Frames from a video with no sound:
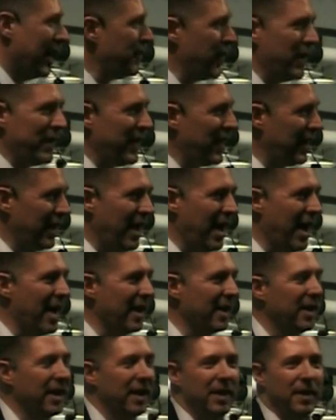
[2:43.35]
find that a
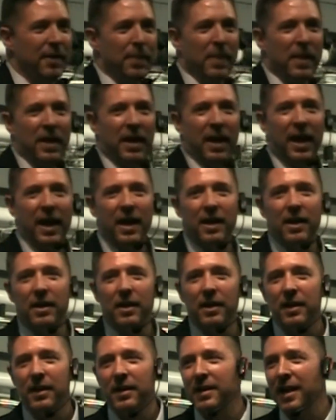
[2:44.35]
lot.
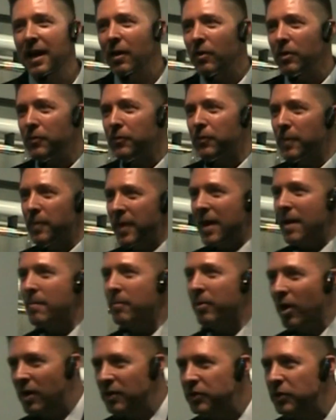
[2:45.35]
And not only from them,
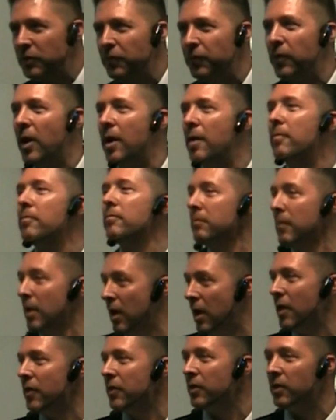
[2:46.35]
but also from
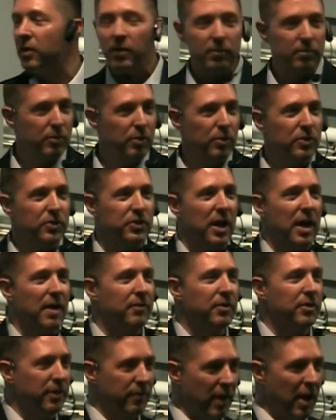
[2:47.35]
other
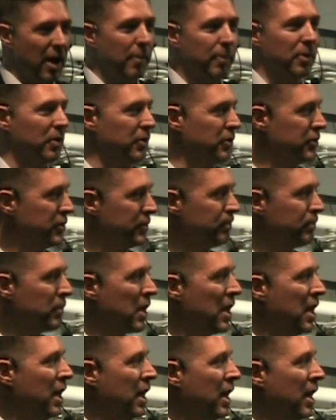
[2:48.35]
MuleSoft developers.
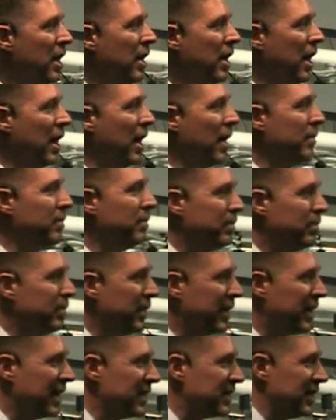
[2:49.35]

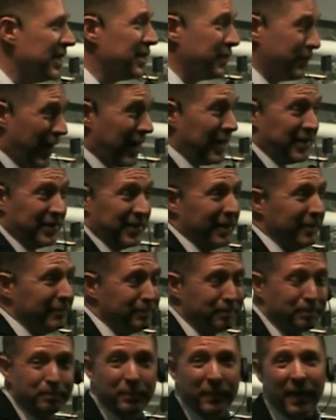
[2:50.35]
Because let's face
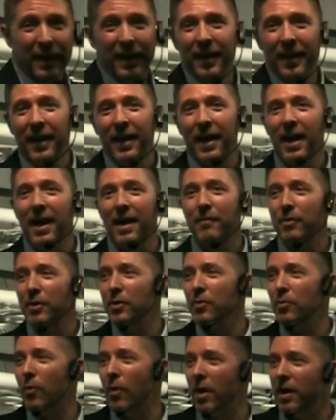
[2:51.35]
it,
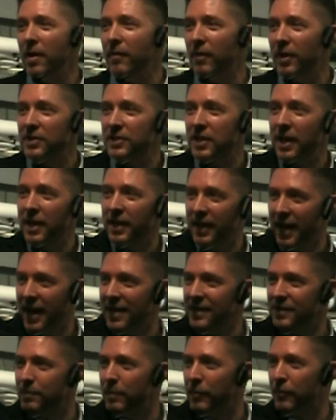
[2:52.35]
every one of us, I
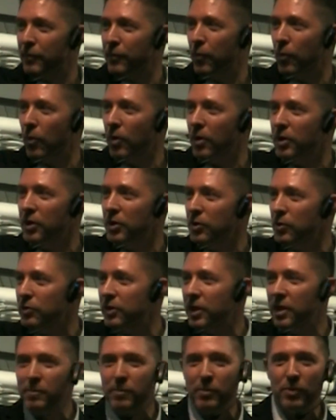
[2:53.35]
guess, before you
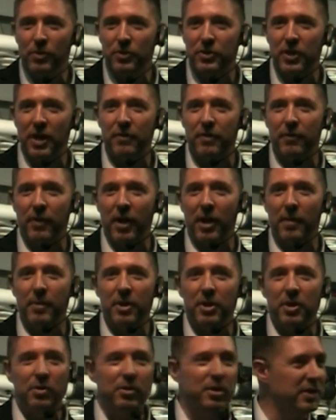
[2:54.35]
did MuleSoft
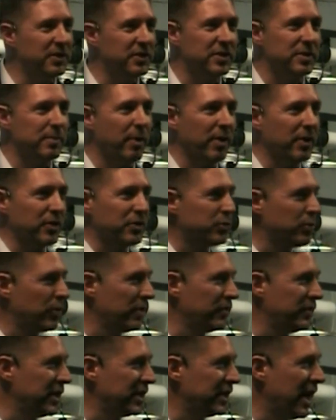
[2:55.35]
development, you did some other sort
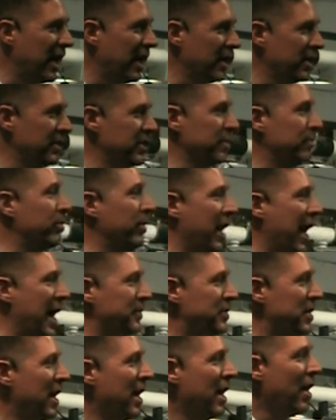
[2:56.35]
of technology. Perhaps,
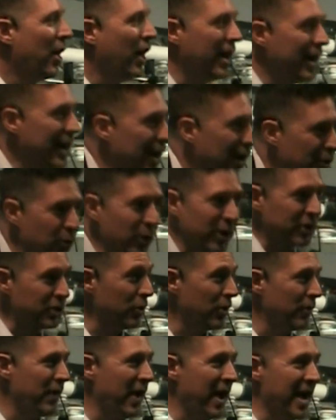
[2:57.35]
all right, now quick show
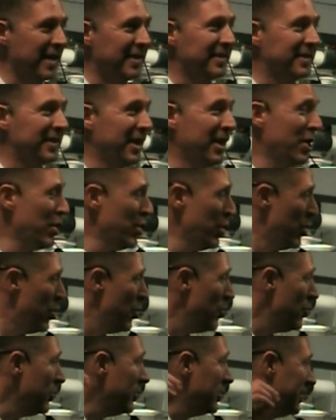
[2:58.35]
of hands.
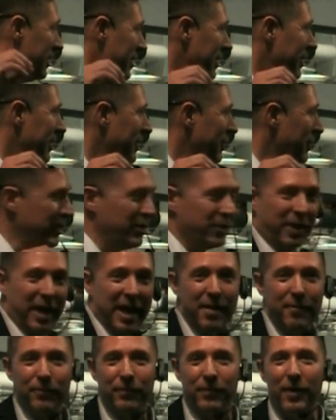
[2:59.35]
Who
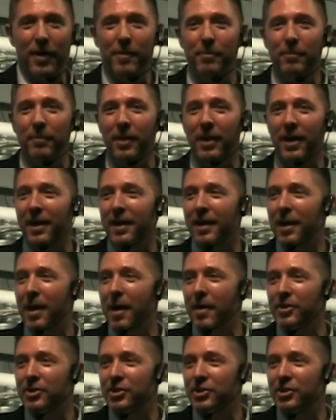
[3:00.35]
came from a